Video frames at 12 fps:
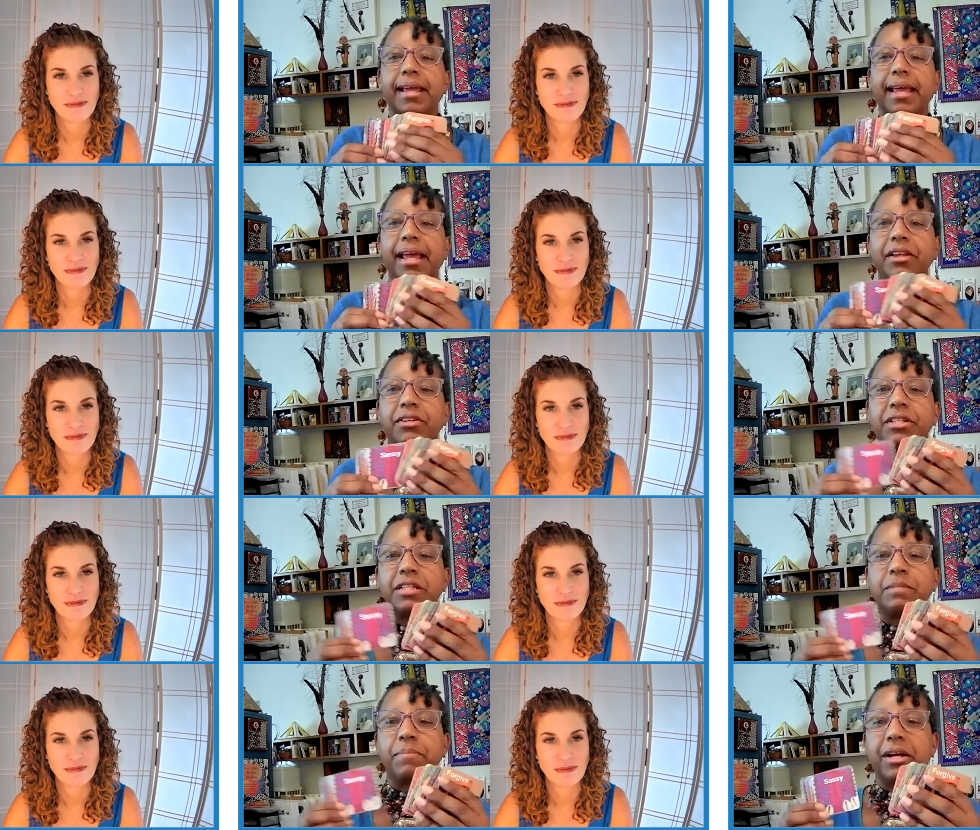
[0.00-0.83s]
Speaker 1: and you
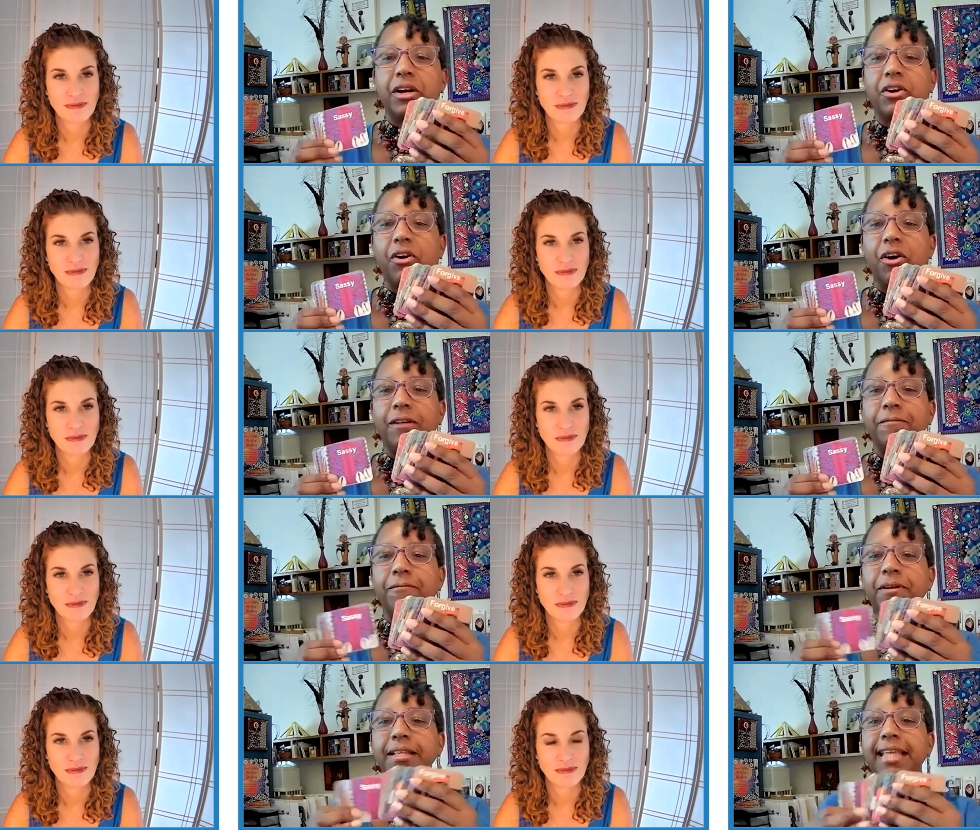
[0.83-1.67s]
just pick a card for
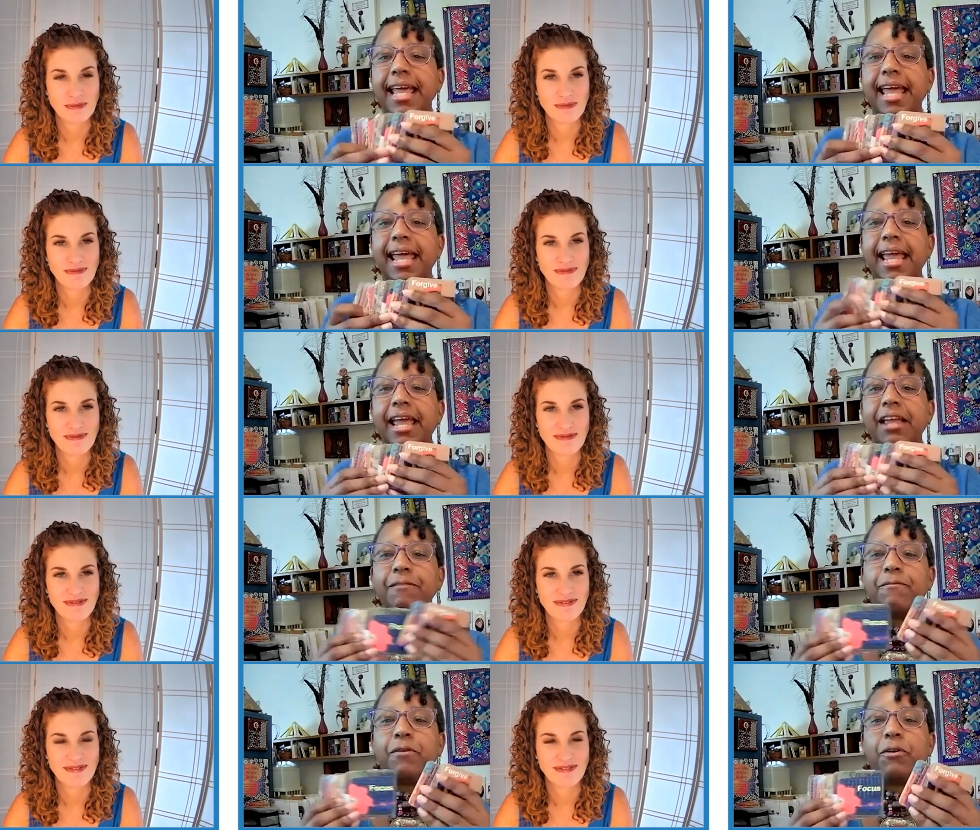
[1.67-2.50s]
the day and you
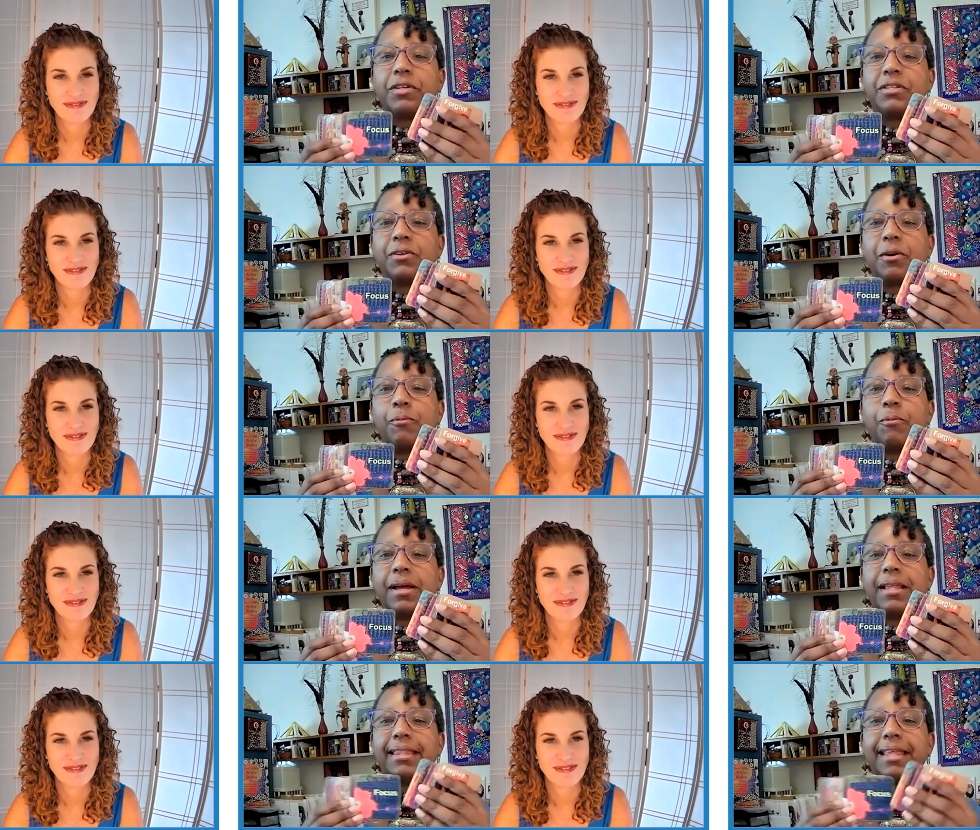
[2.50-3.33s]
focus on
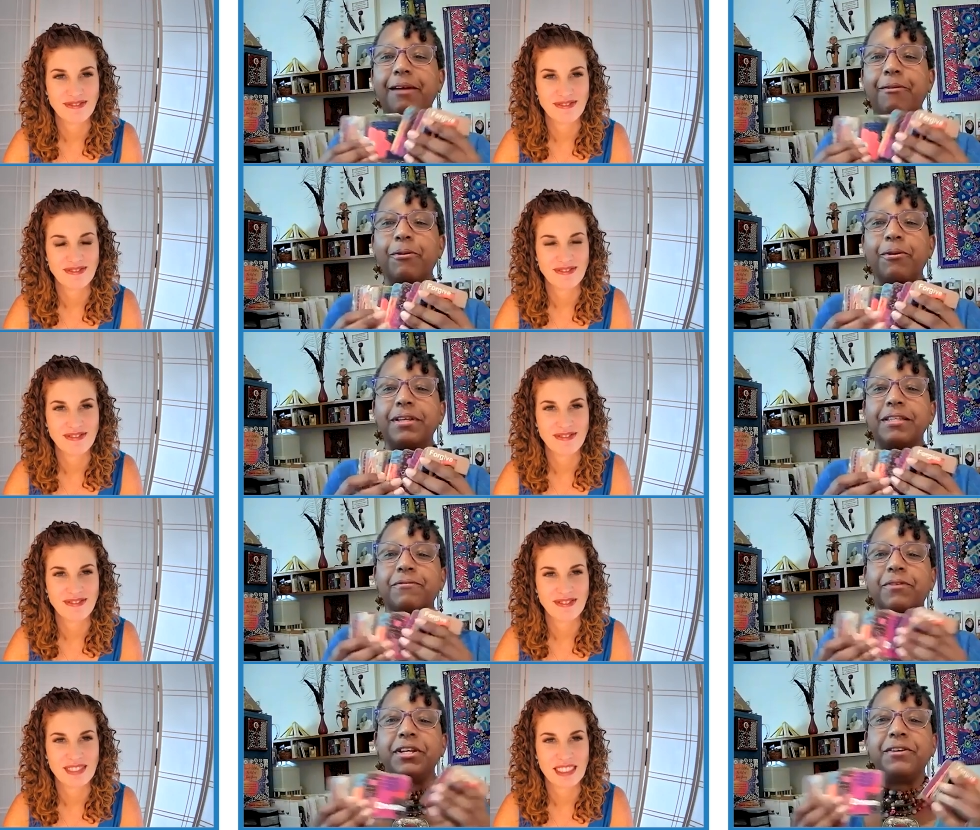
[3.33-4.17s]
what that word is
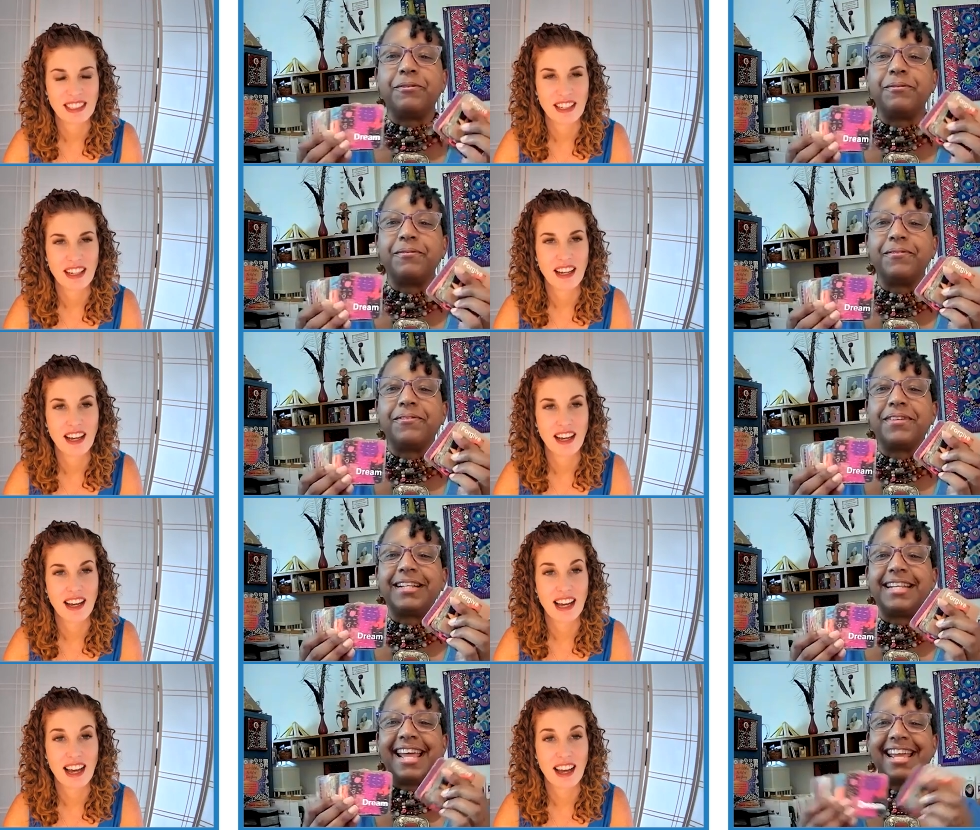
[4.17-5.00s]
for you for
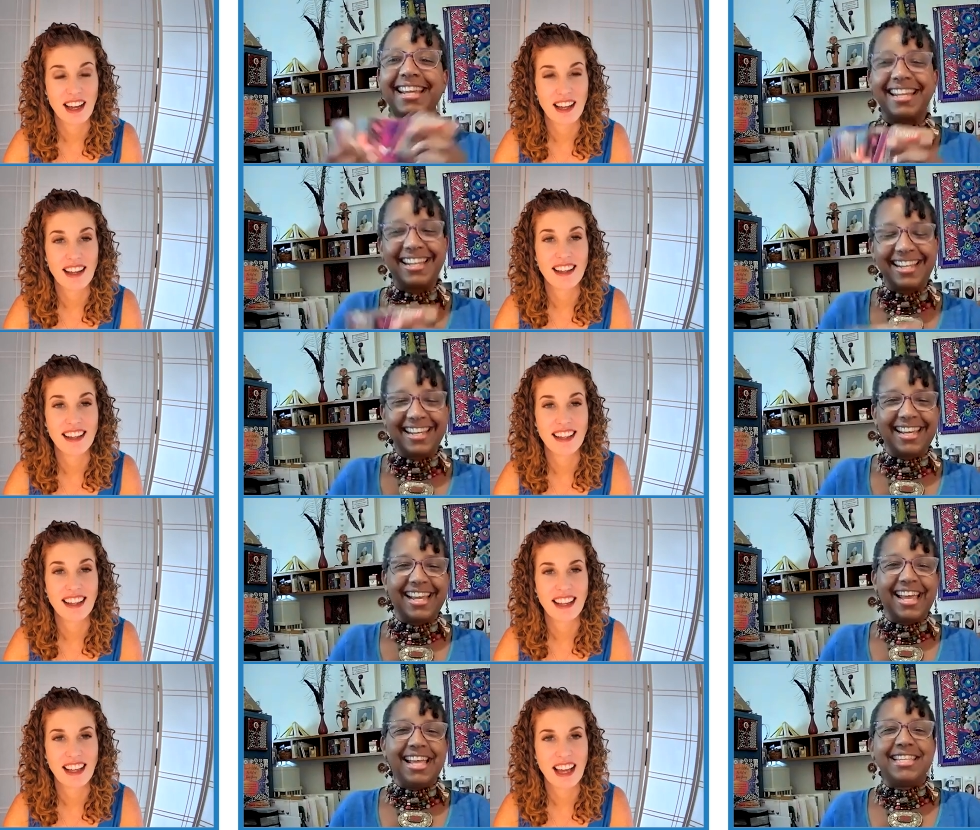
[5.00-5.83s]
the day.
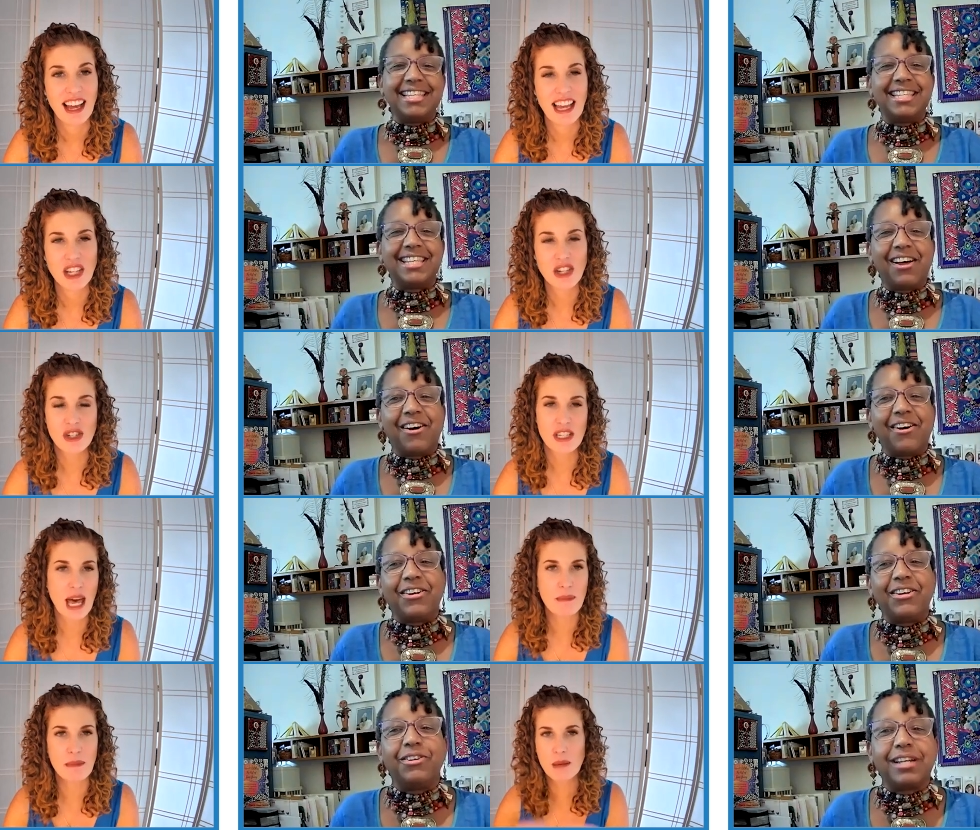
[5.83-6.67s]
Speaker 2: So you
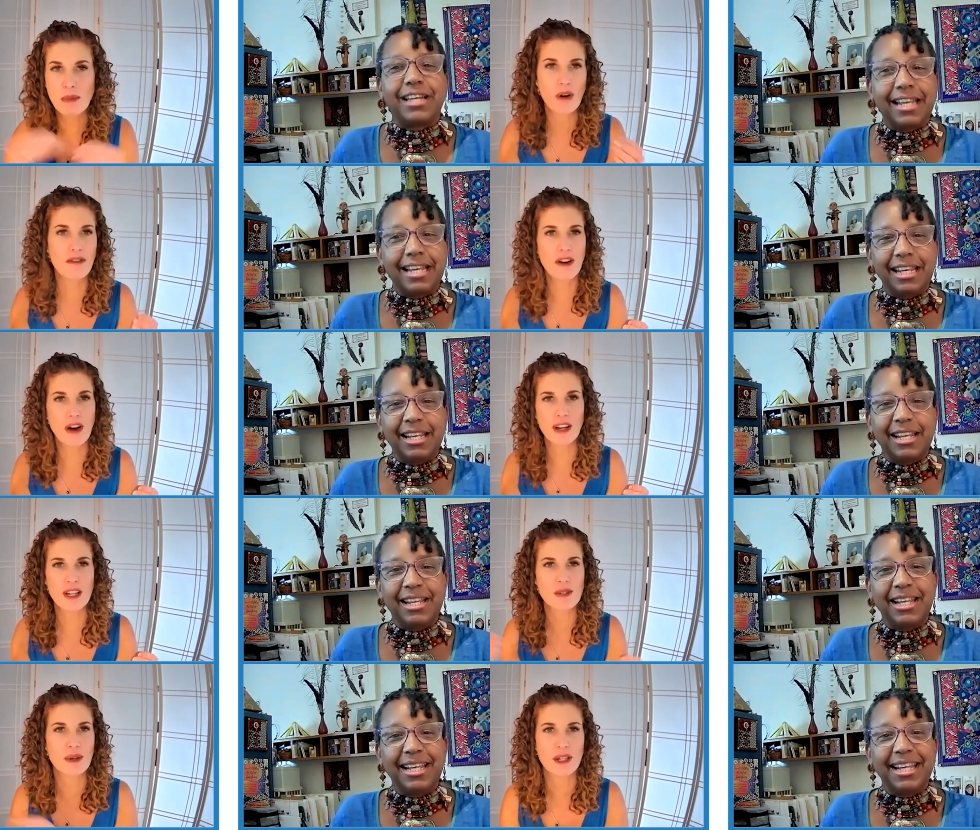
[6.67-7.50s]
just you, happened to pull
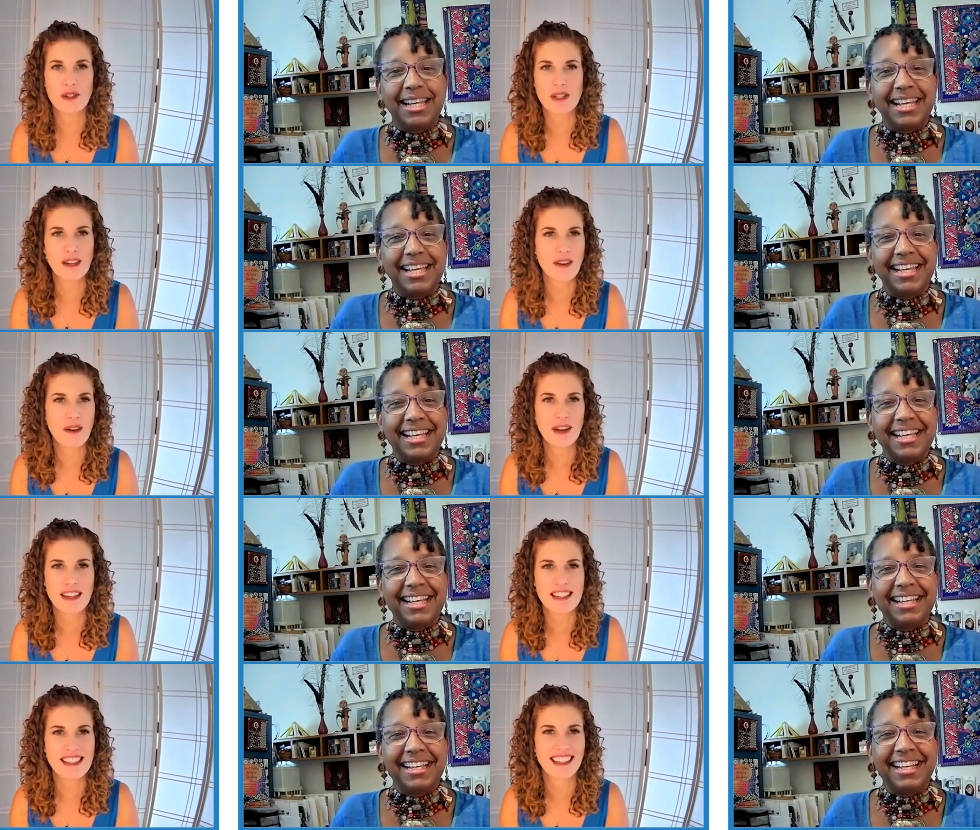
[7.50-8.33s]
focus when you said
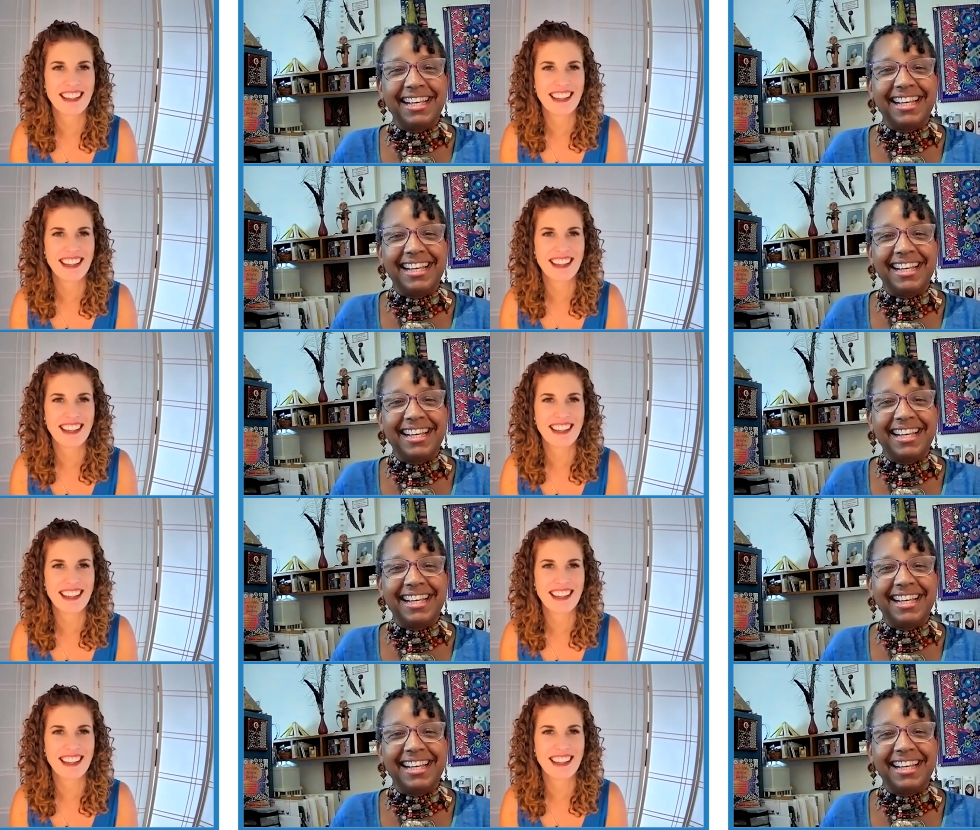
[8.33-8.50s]
focus.